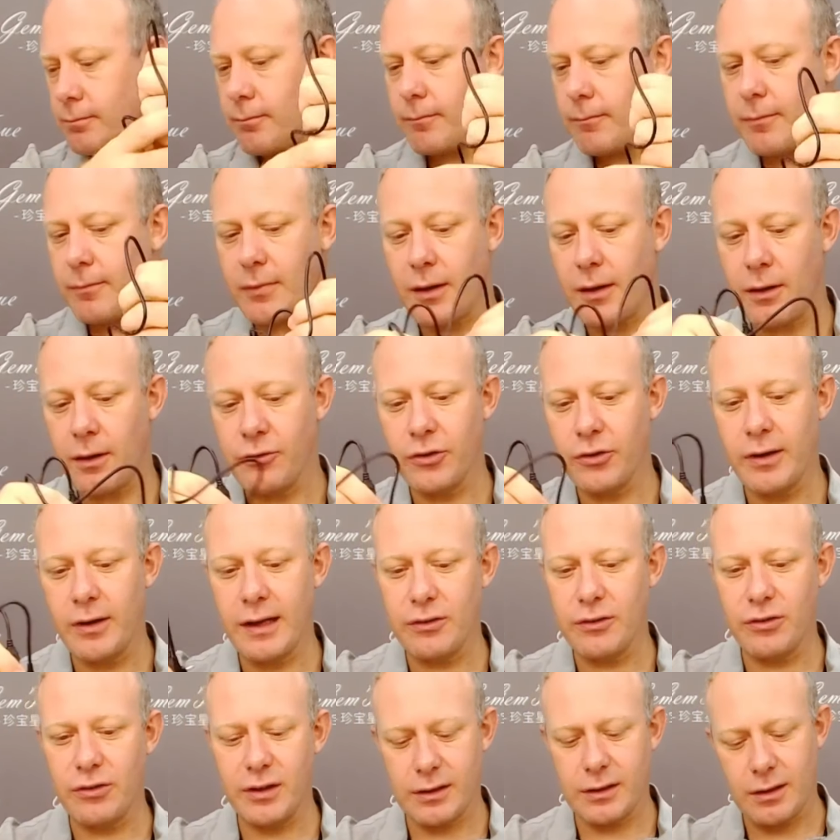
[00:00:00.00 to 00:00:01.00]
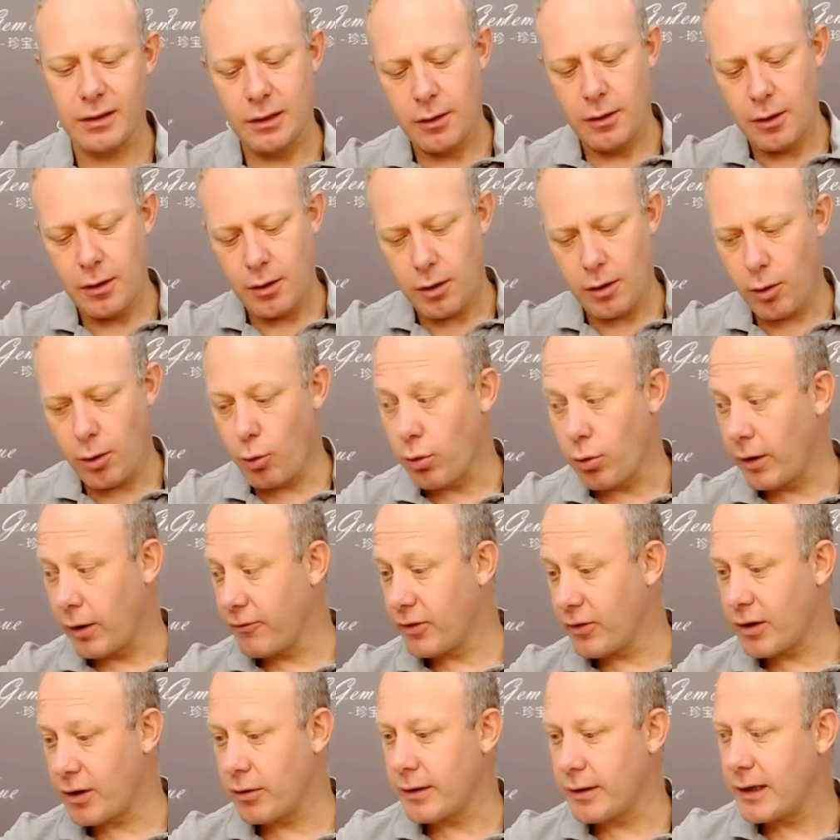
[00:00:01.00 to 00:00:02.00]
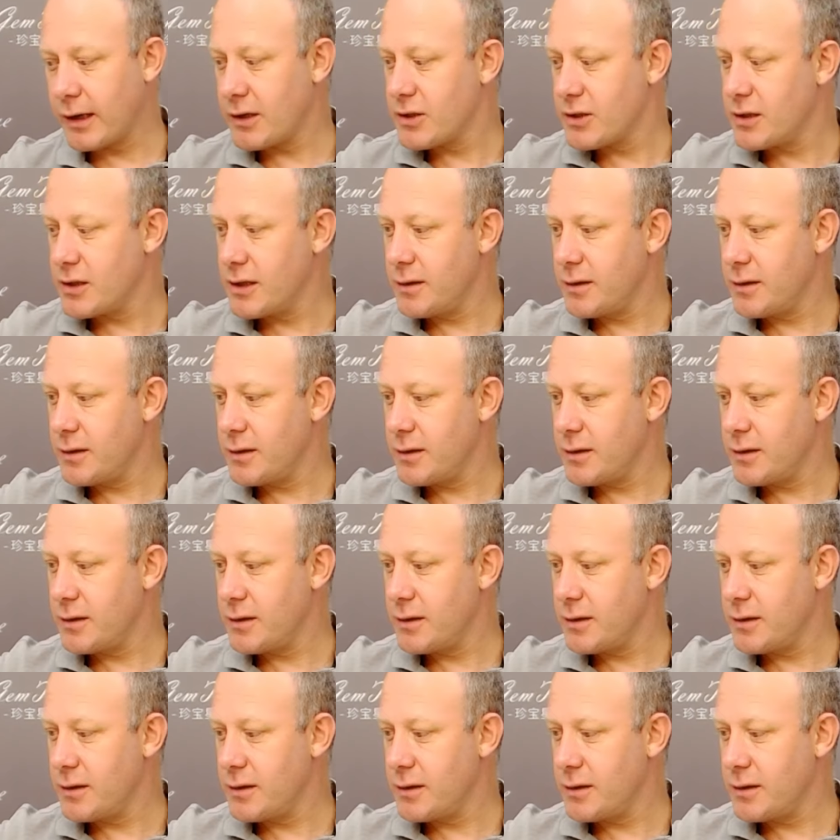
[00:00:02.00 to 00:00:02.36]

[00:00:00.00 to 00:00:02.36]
So that's it. Oh, I forgot actually.